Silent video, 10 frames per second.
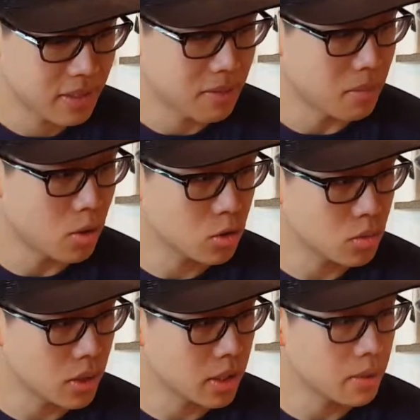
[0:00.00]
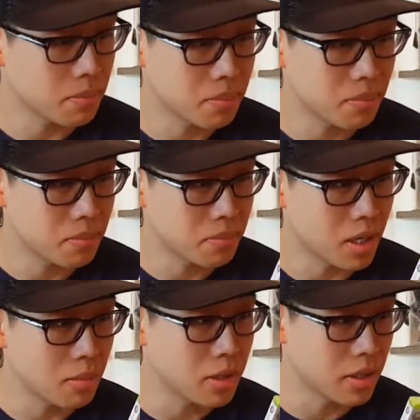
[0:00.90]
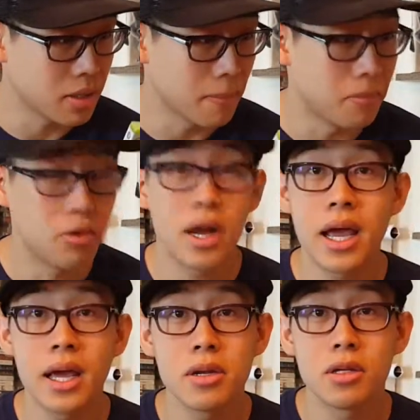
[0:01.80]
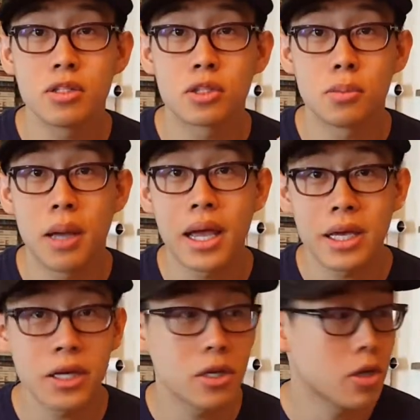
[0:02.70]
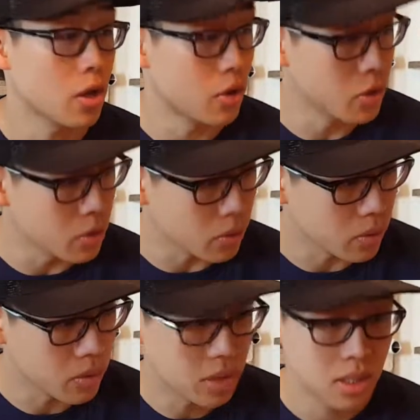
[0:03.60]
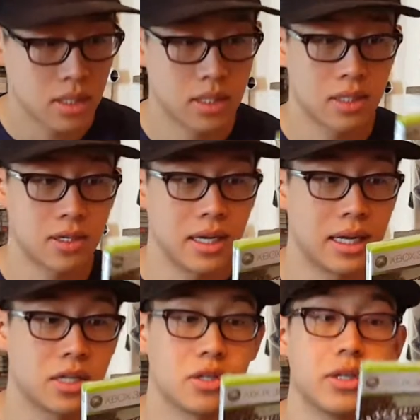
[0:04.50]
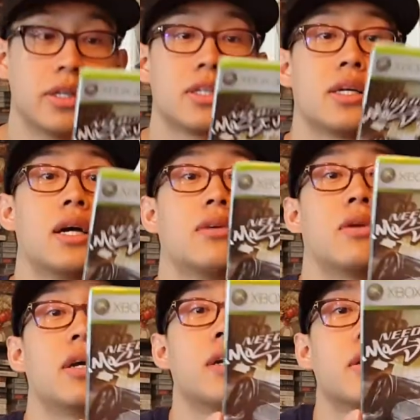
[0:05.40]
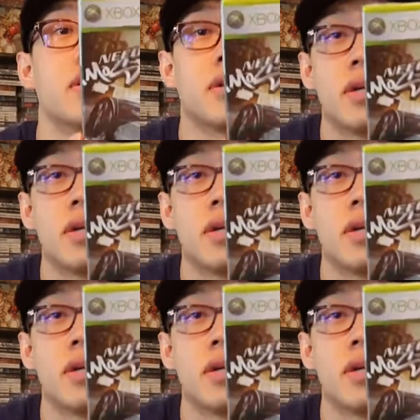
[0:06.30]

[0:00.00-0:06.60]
Most Wanted, but I'm getting it brand spanking new. So I gotta show you this guy right here.